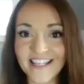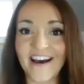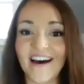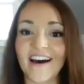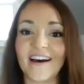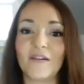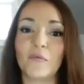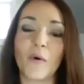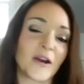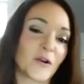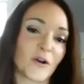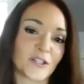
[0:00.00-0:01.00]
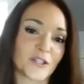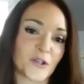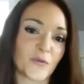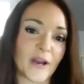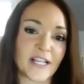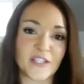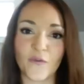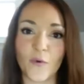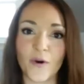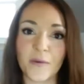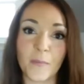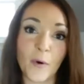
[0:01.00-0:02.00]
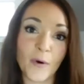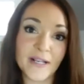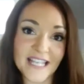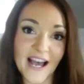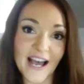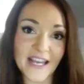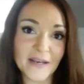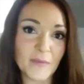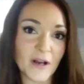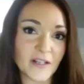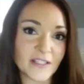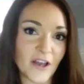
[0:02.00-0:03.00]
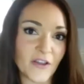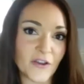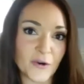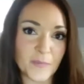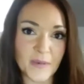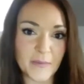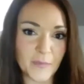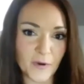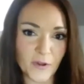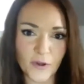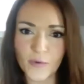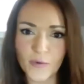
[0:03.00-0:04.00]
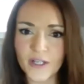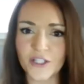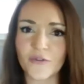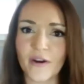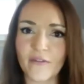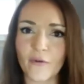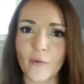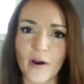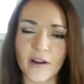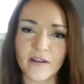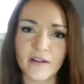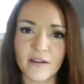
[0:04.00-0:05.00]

Juan also writes for The Points Guy, amongst other people. Who else do you write for, Juan?